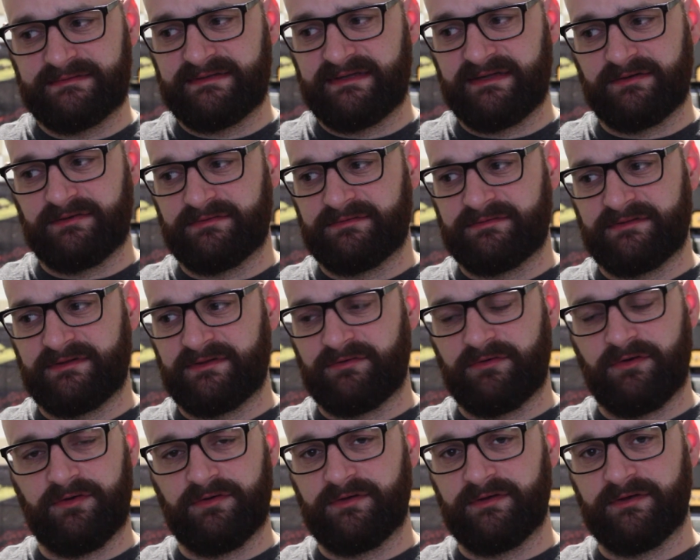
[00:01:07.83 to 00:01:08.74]

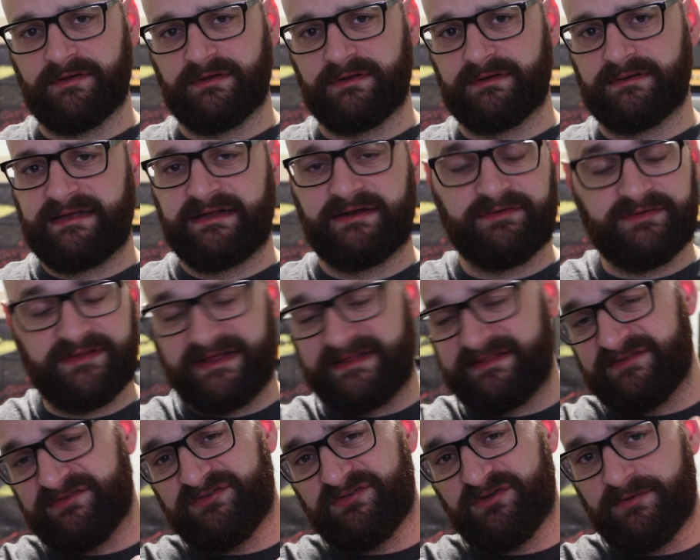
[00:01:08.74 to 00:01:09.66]
they're all good. You know,
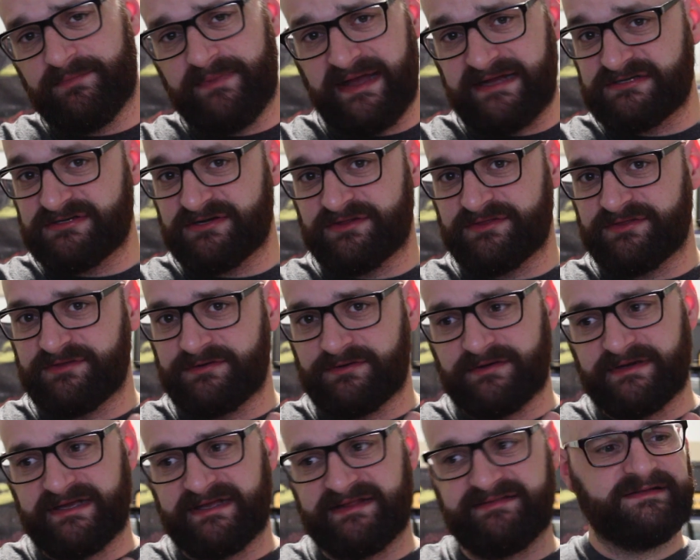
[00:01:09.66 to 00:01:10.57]
like the Suhr Badger
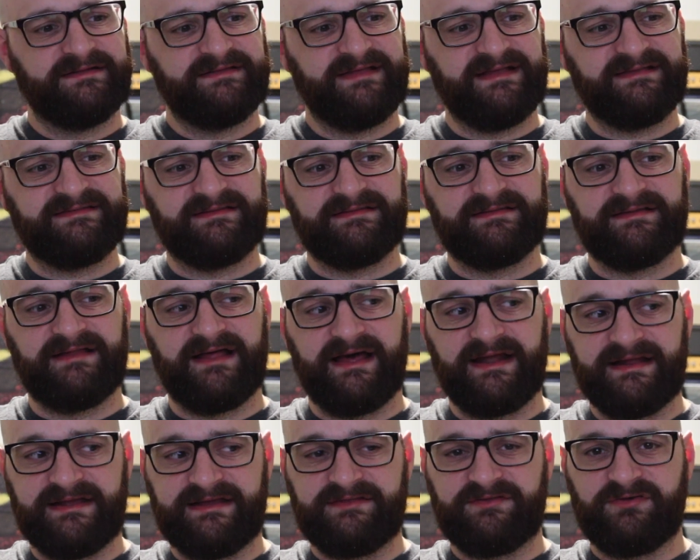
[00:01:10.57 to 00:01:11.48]
30 takes a
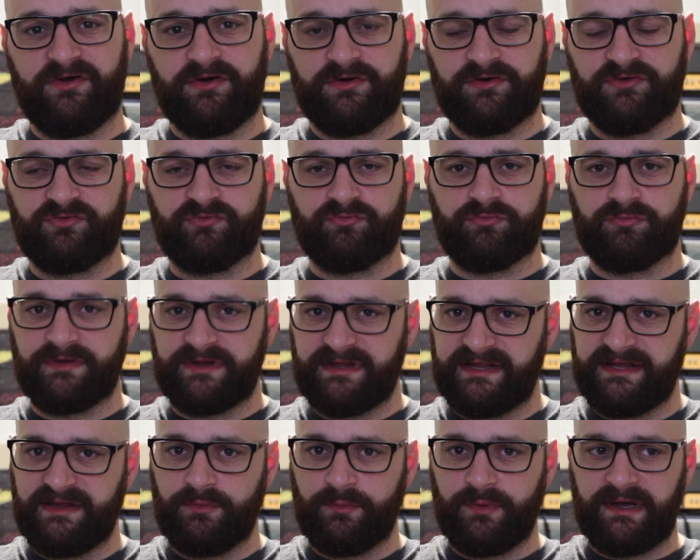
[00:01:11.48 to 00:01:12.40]
lot of guitars
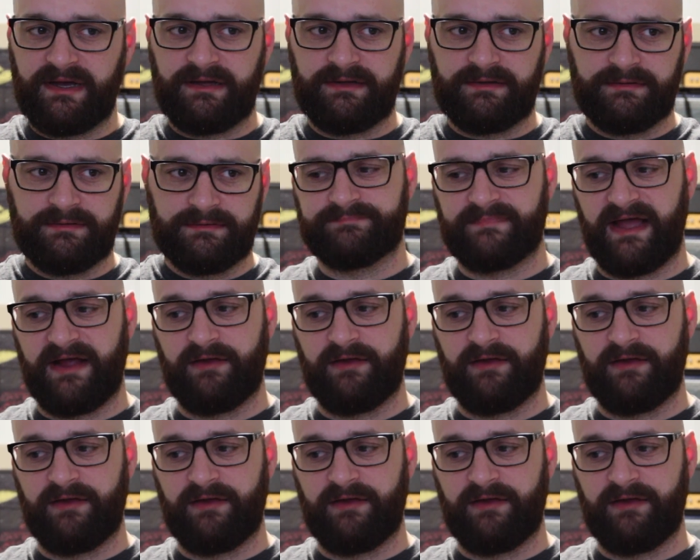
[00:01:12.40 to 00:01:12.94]
really well.